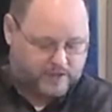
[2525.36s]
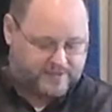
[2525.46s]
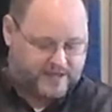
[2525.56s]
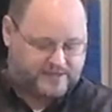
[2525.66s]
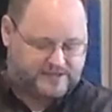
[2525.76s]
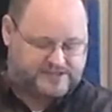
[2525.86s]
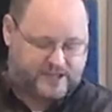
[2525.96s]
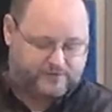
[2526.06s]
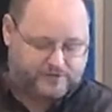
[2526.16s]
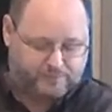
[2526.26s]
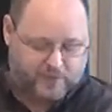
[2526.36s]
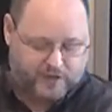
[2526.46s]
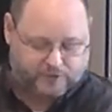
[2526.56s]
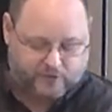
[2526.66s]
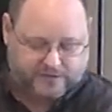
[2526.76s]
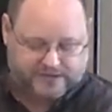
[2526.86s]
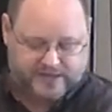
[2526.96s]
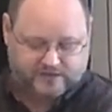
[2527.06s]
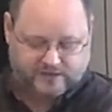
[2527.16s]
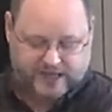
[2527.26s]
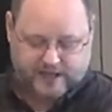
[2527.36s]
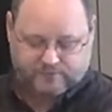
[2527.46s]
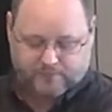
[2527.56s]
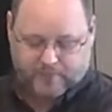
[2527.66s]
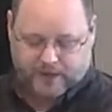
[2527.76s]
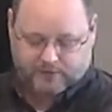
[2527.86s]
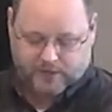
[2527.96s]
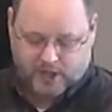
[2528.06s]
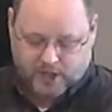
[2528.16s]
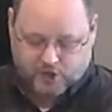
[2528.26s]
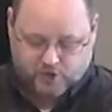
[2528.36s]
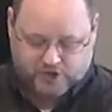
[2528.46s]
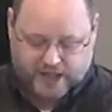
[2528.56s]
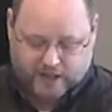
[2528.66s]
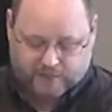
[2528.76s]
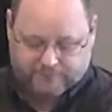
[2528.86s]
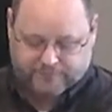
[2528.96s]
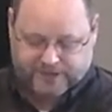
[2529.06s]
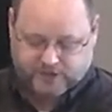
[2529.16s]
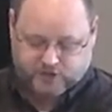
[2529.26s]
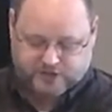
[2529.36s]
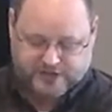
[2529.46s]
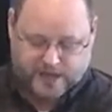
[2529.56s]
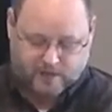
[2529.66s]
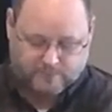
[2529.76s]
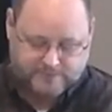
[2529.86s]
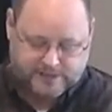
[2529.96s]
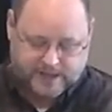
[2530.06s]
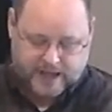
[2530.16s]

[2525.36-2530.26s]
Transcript: that in the seventh month, on the tenth day of the month, you shall afflict yourselves,